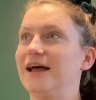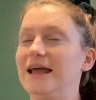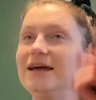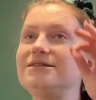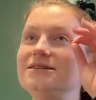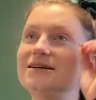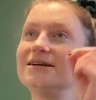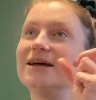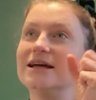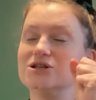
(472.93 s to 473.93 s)
It
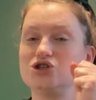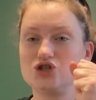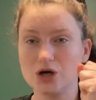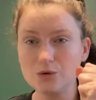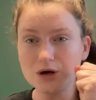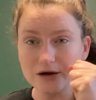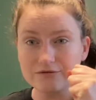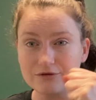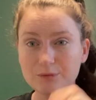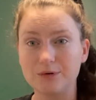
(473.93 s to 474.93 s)
is so
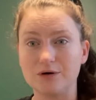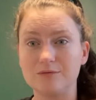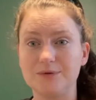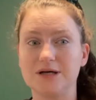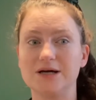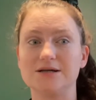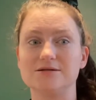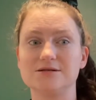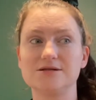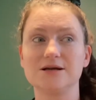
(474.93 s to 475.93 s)
comfortable
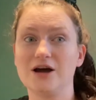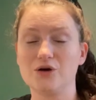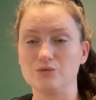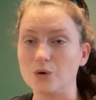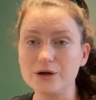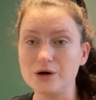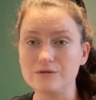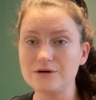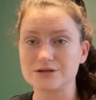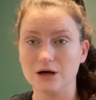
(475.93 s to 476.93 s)
because rolling
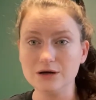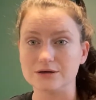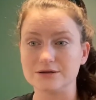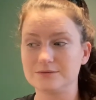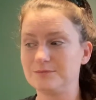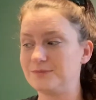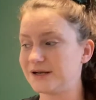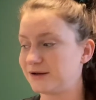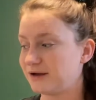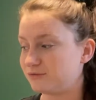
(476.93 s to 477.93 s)
over is hard,
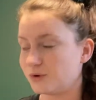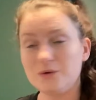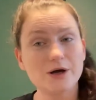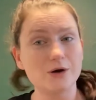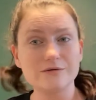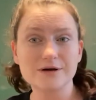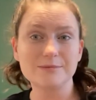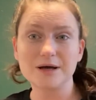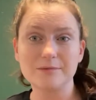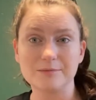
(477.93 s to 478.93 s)
but rolling over in
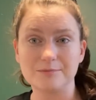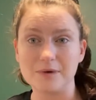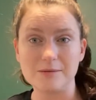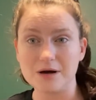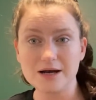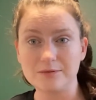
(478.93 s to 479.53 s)
my body